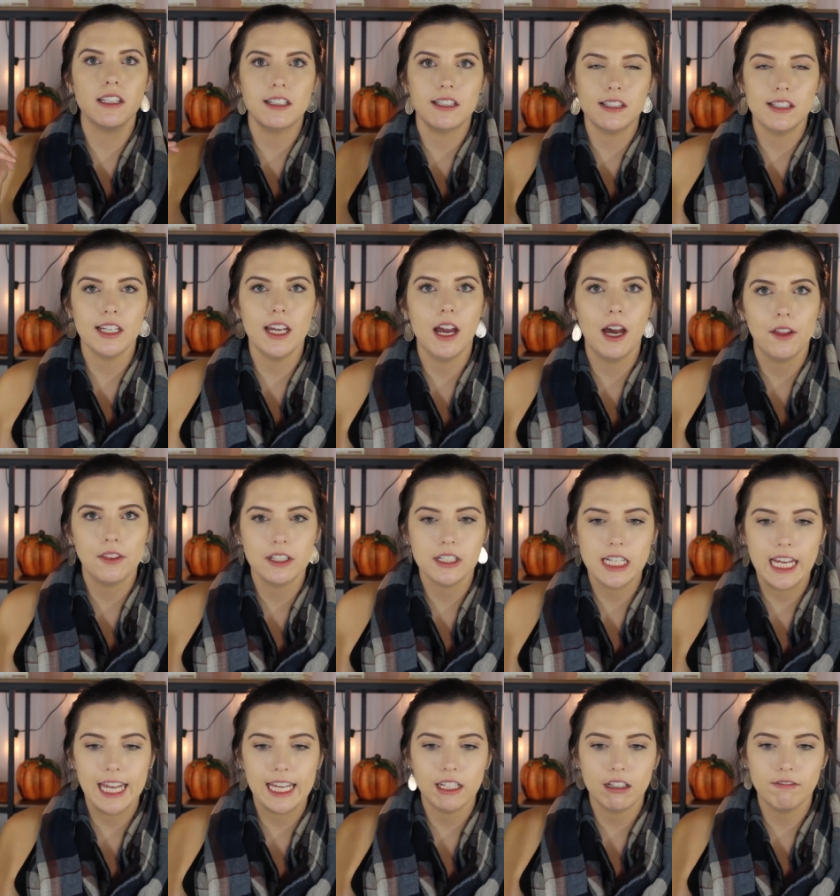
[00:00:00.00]
Let's see how the
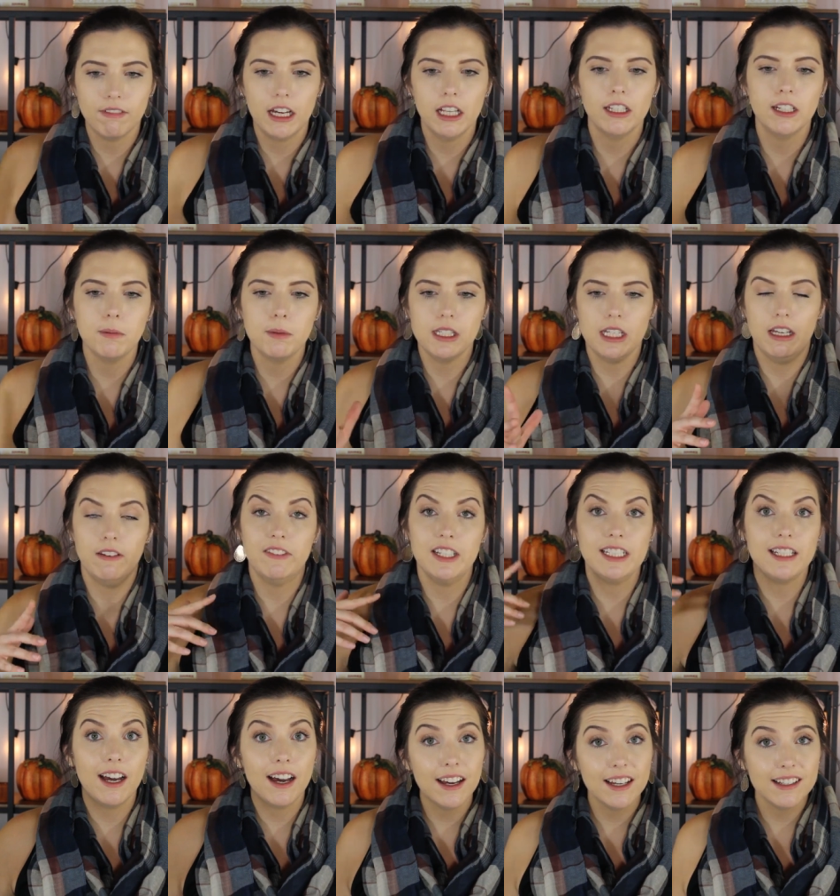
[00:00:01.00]
tan develops, if
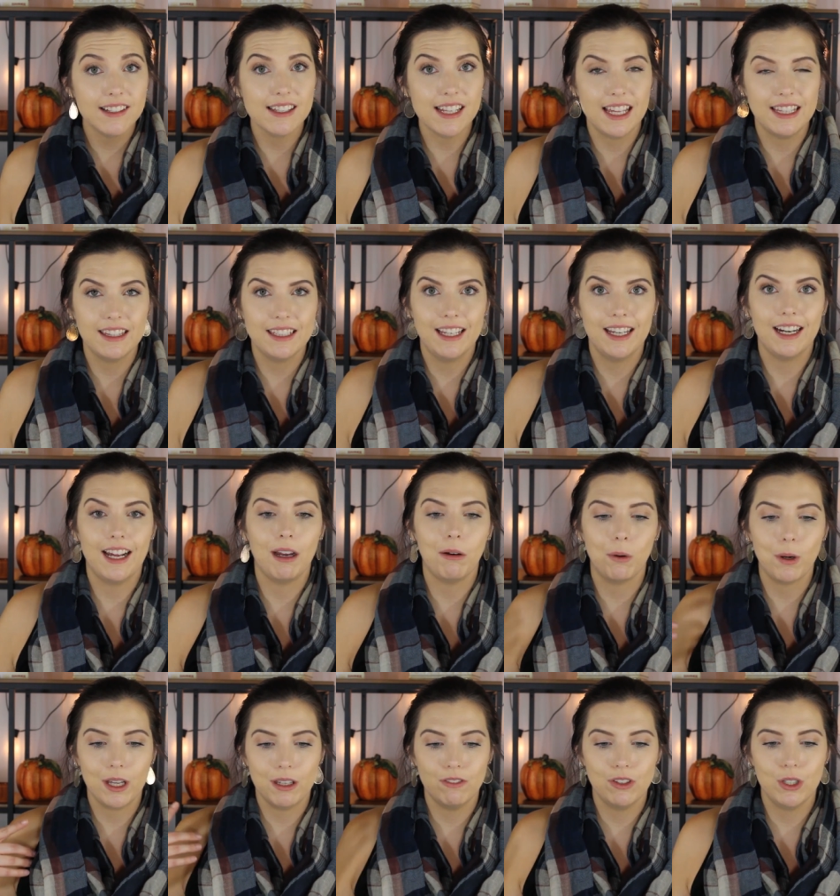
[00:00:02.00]
it does, and then I
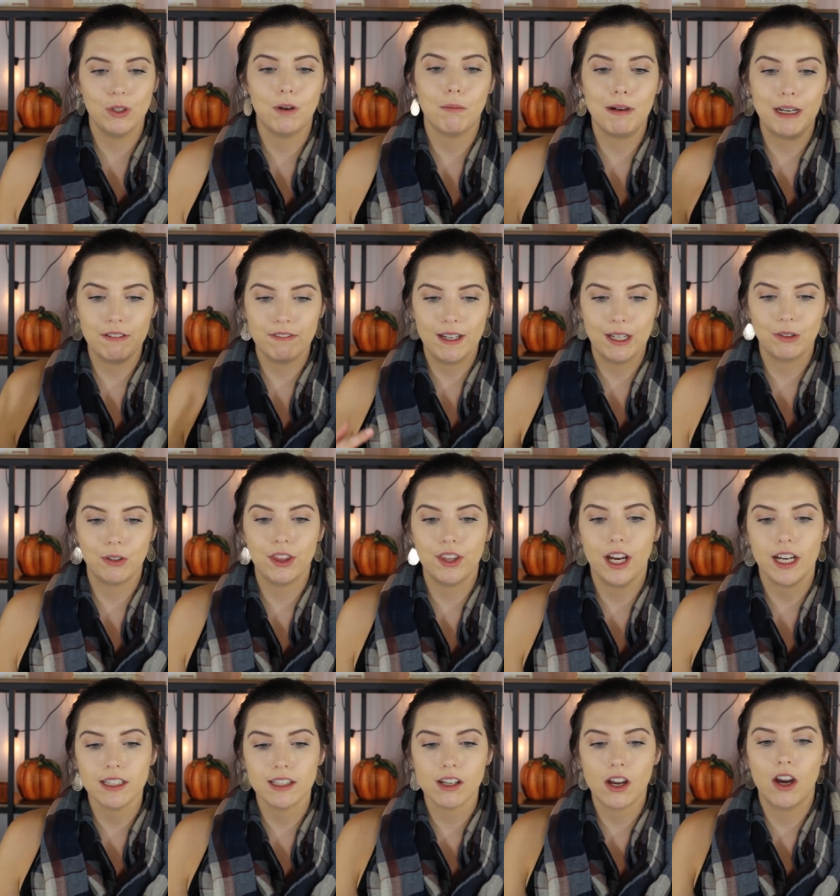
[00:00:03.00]
will give you my final
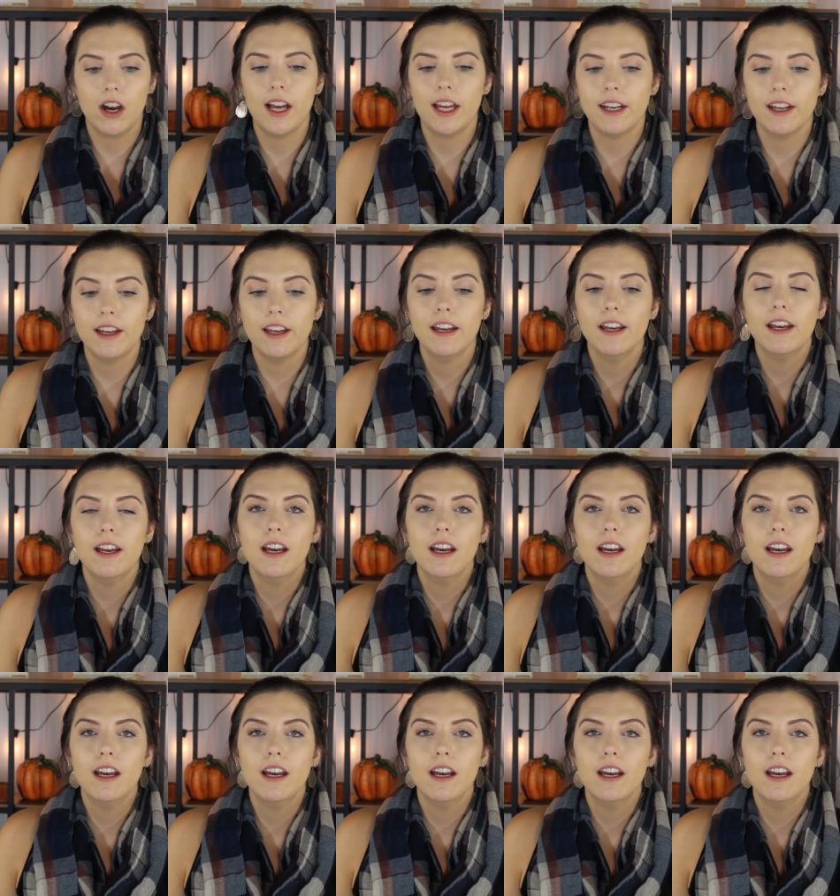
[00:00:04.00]
thoughts on